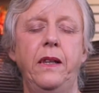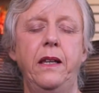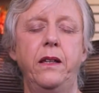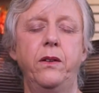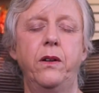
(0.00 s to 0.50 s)

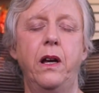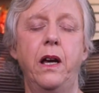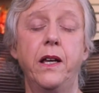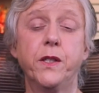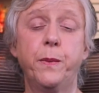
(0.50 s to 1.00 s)
Let your
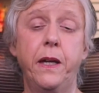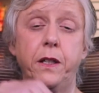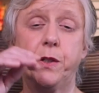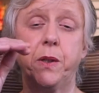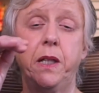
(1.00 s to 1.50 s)
eyes
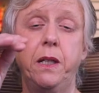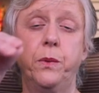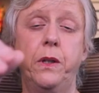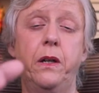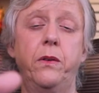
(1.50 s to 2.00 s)
penetrate
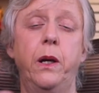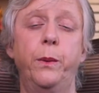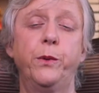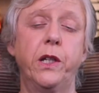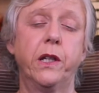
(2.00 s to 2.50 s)
whatever
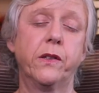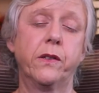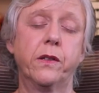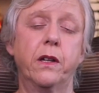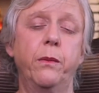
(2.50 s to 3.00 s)

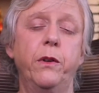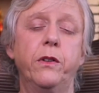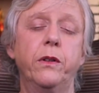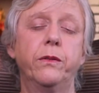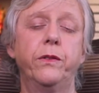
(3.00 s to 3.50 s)
objects come
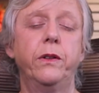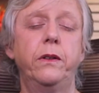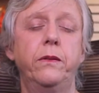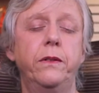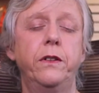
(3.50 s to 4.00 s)
into your field
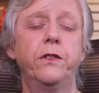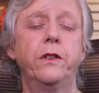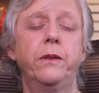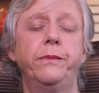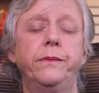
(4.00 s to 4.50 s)
of
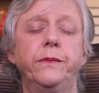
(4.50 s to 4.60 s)
vision.